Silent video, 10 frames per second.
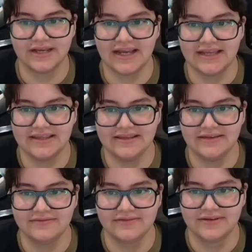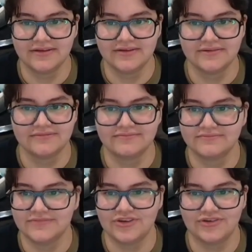You
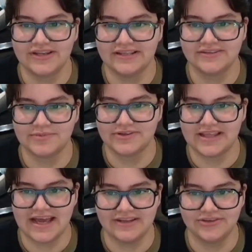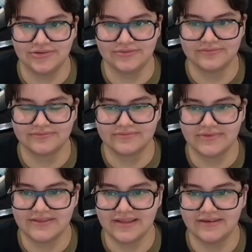don't need to put that, I do.
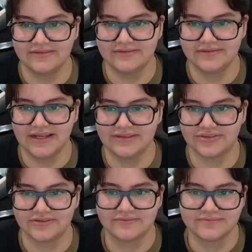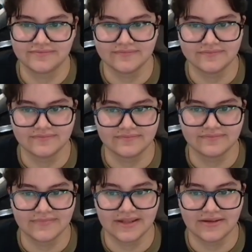And then enter.
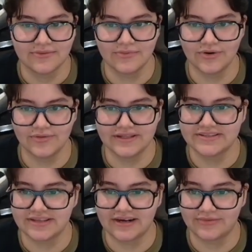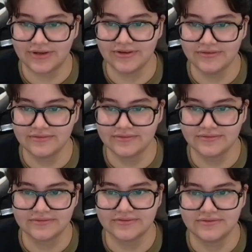Whoa, it's not real?
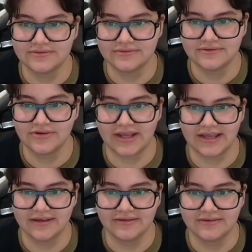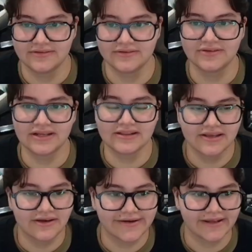Okay, you can
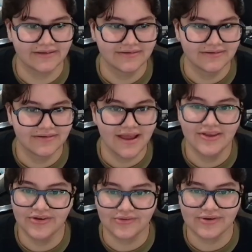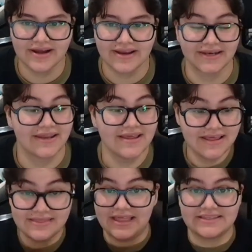click on it and you created it.
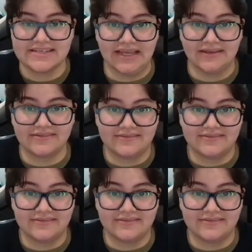That's it.